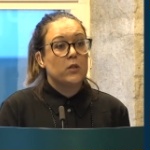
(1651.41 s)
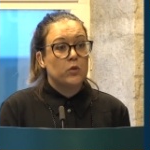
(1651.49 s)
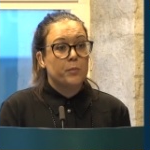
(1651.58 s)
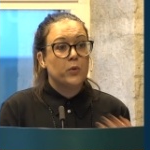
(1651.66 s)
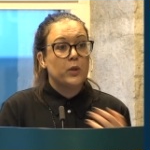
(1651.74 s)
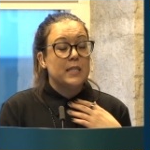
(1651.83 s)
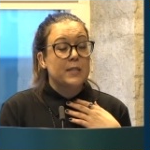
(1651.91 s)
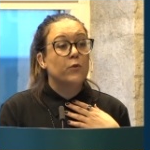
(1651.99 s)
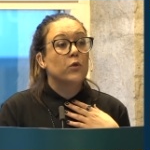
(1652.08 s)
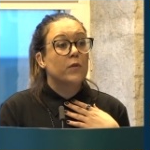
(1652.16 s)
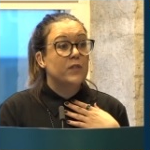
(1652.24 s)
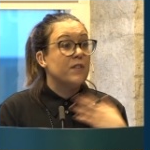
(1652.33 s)
So the book is
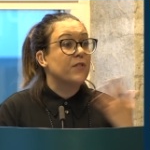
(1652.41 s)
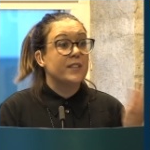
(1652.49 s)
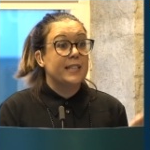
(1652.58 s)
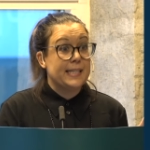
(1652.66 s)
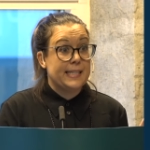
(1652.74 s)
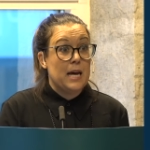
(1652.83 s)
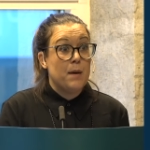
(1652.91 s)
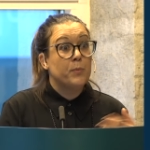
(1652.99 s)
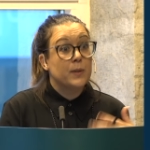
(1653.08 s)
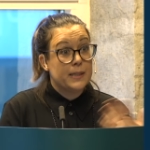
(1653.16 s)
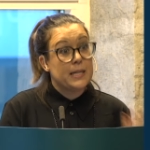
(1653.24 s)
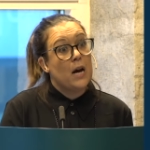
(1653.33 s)
full of different
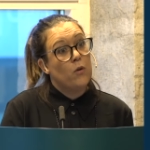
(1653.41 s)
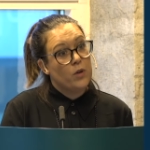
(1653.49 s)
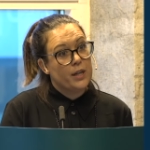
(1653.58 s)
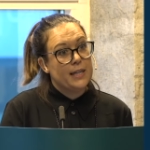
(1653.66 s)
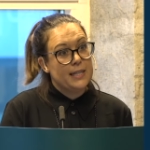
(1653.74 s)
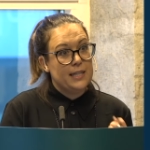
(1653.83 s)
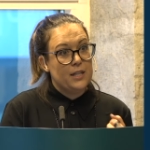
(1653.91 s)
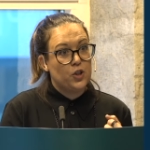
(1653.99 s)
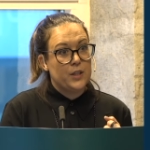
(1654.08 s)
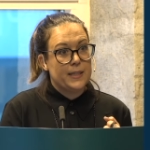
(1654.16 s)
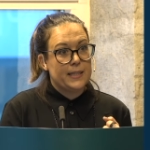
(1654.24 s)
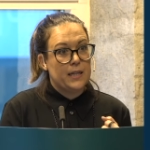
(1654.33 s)
examples how
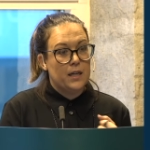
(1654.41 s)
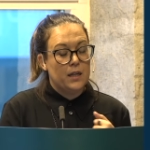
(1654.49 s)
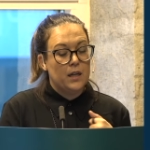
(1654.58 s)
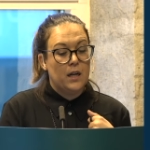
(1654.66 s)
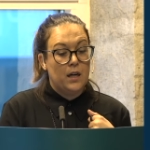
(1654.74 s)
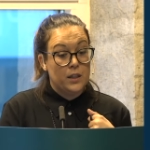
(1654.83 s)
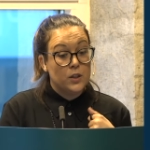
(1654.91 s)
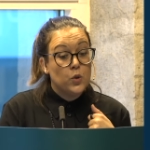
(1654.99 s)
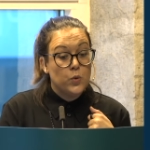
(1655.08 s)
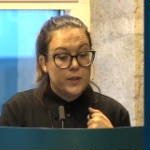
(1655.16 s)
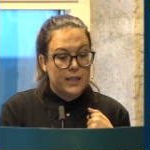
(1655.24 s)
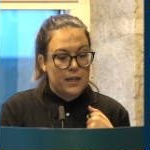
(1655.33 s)
organizations are uh,
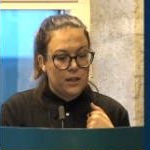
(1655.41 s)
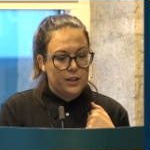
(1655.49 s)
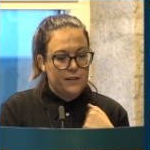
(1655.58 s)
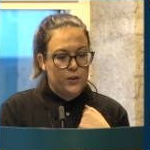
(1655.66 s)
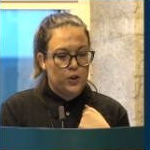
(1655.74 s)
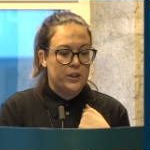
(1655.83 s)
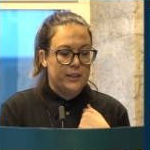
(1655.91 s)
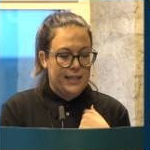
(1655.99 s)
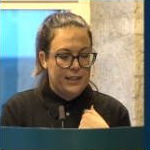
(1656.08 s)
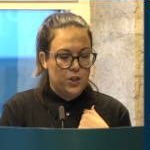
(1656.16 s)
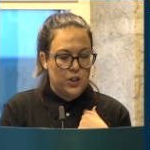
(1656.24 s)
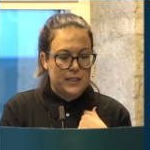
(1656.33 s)
using artificial
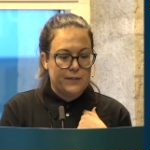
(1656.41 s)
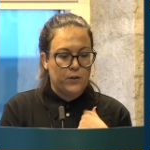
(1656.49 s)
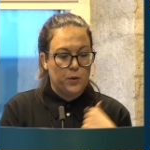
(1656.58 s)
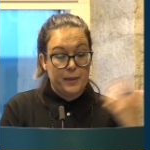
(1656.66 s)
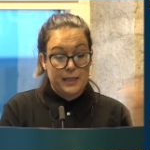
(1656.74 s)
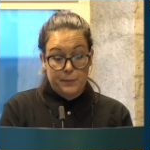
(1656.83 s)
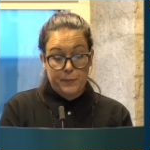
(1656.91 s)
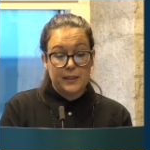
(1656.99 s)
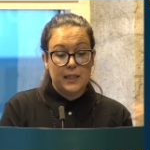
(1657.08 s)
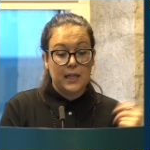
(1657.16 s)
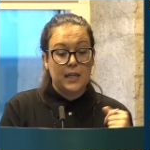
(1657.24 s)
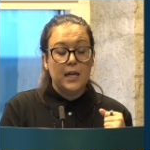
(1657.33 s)
intelligence for peace
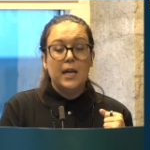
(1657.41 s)
building.